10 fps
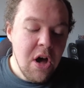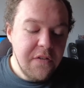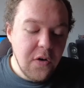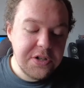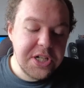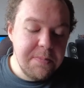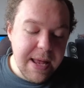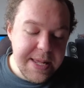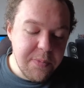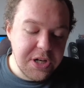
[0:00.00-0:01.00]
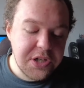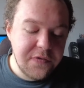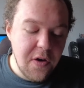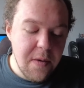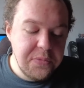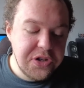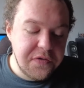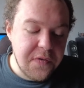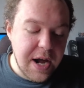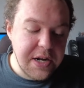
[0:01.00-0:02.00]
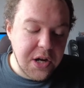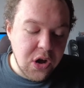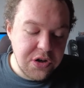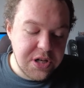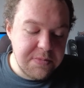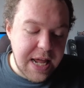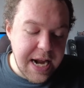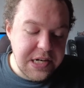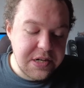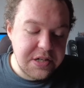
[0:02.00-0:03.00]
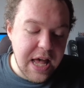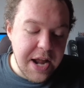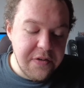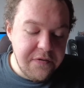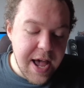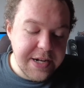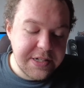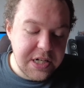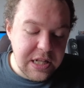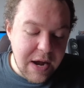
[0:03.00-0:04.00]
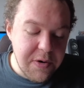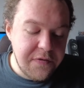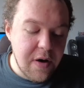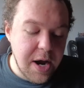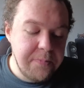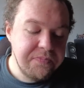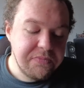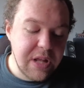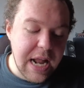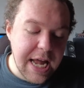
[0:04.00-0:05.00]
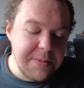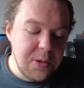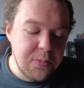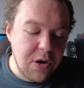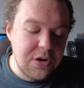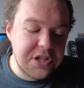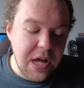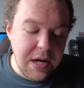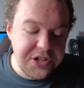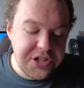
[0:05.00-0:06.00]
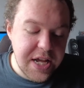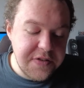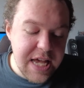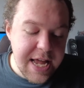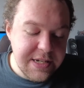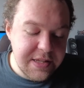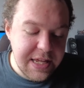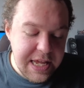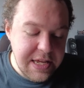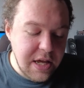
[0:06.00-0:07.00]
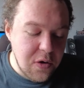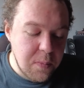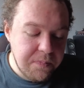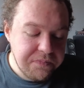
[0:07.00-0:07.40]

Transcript: forcing many British firms to find a customs agent and a vet to clarify that animal products are safe to enter the EU.